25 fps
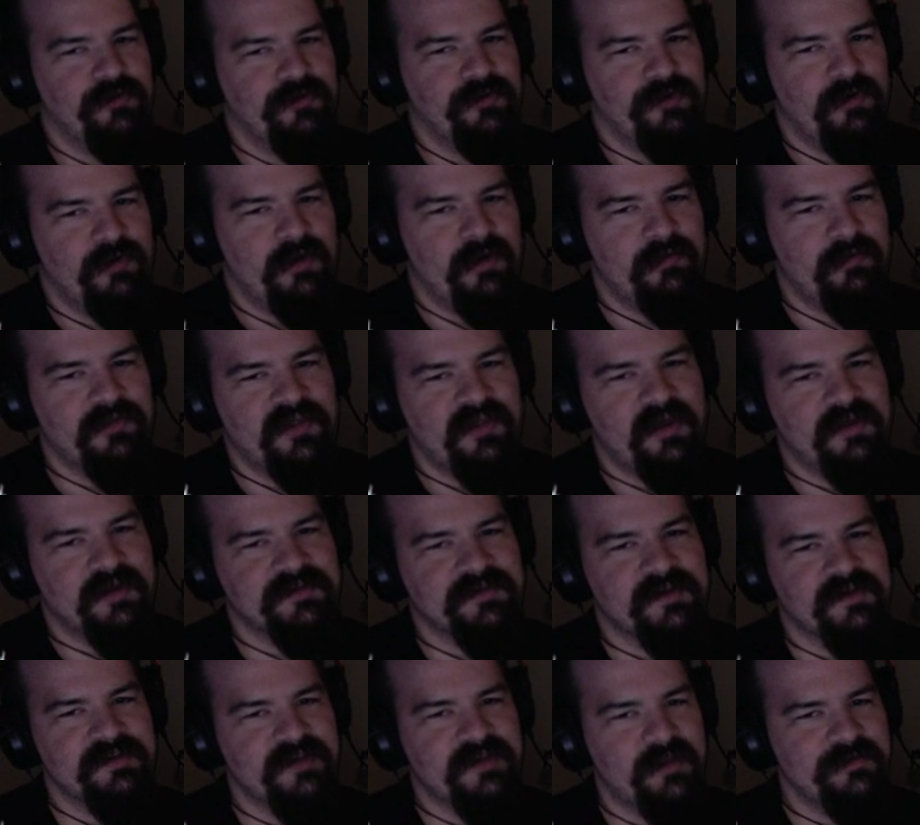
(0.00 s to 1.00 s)
you hit with EX
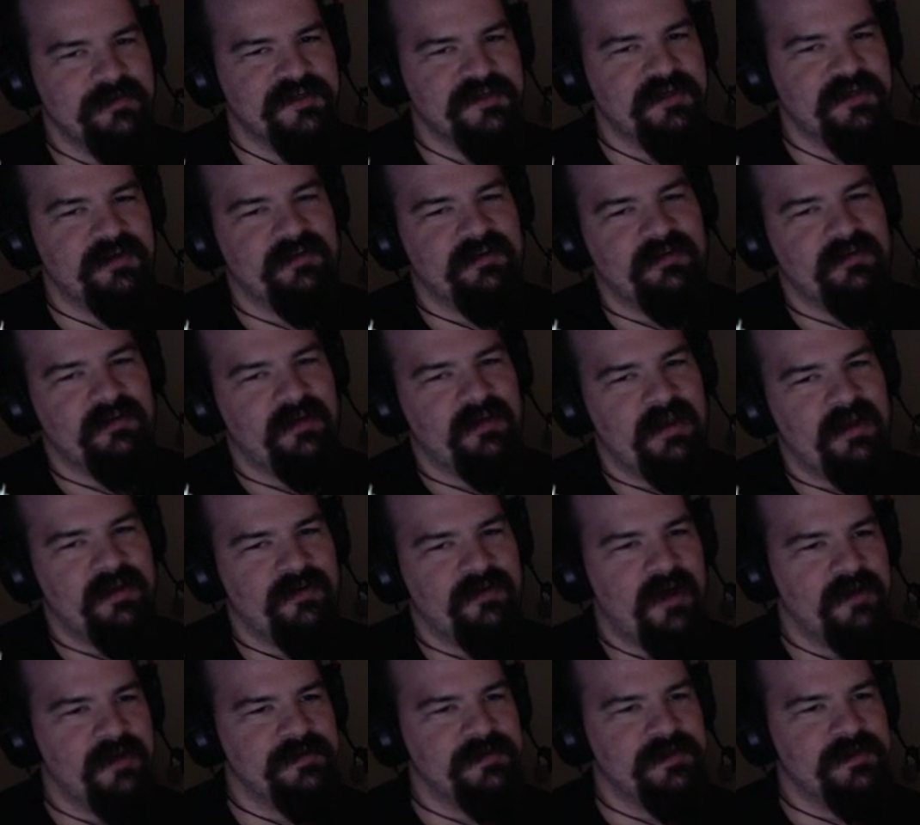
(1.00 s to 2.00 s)
consumption in
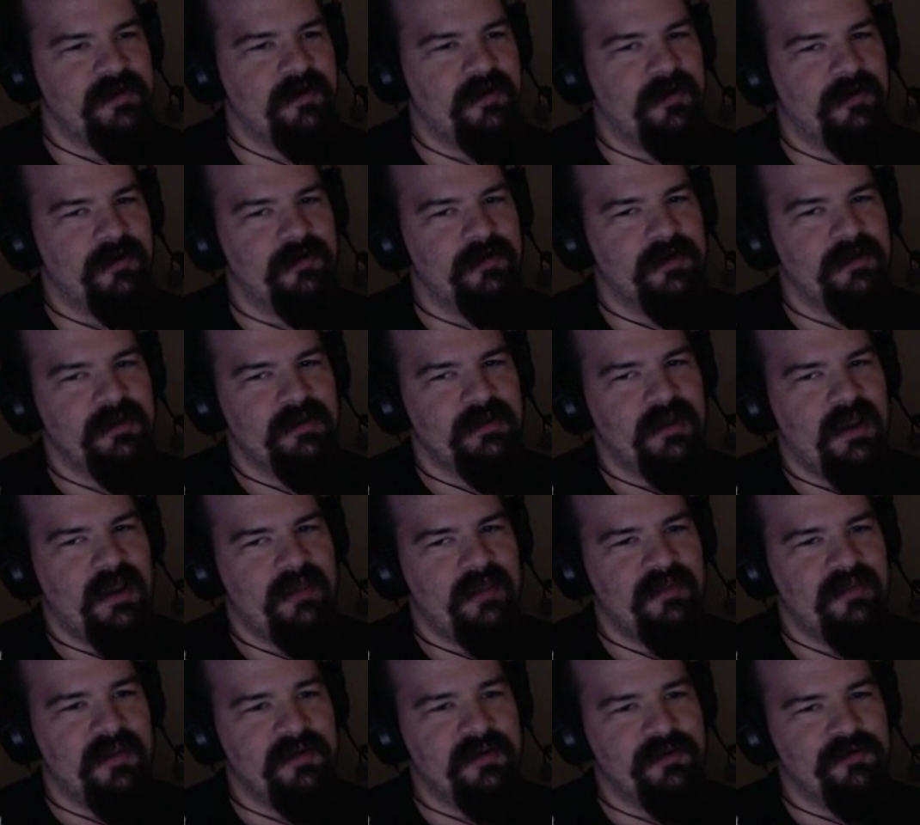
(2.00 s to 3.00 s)
ground 0, and
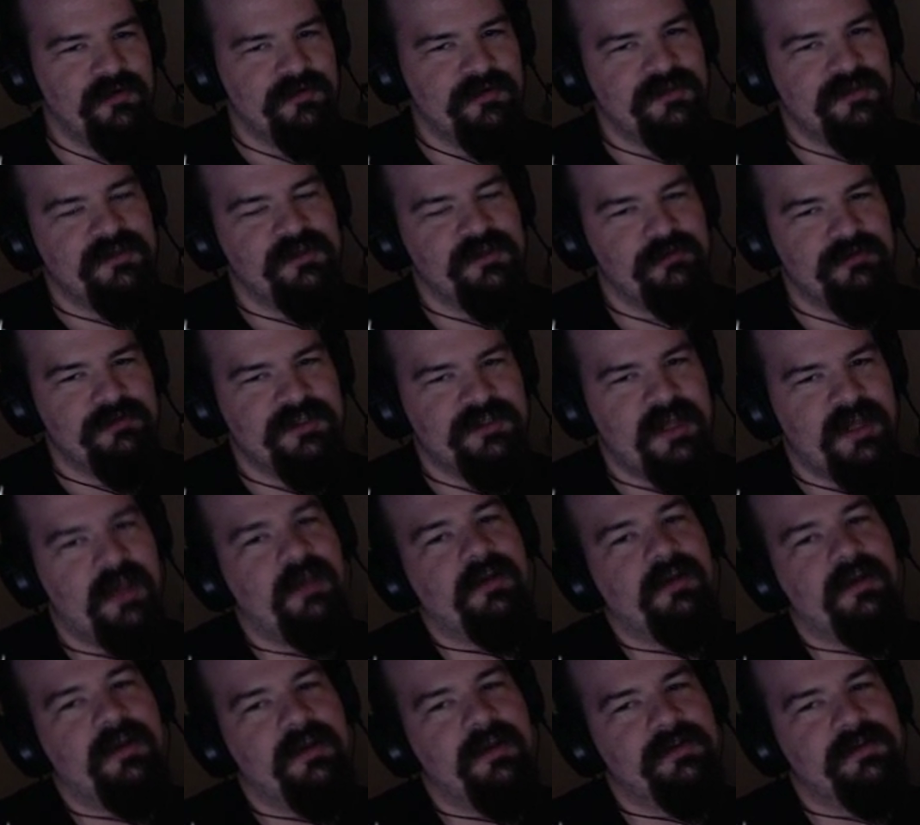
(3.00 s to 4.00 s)
then you chain
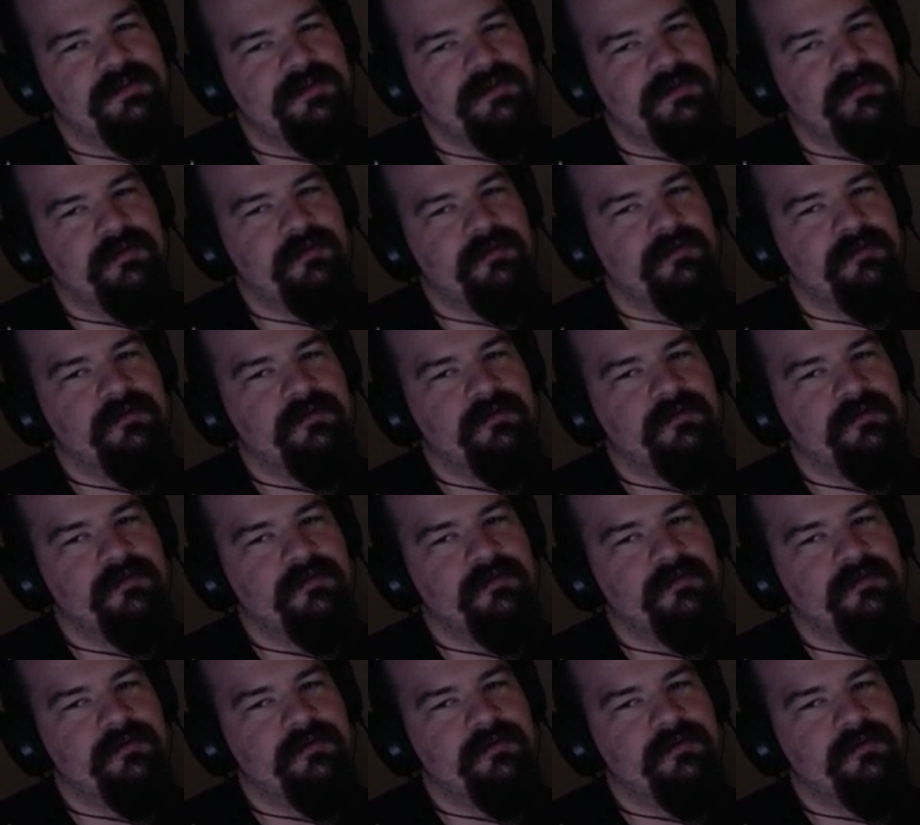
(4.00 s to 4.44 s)
into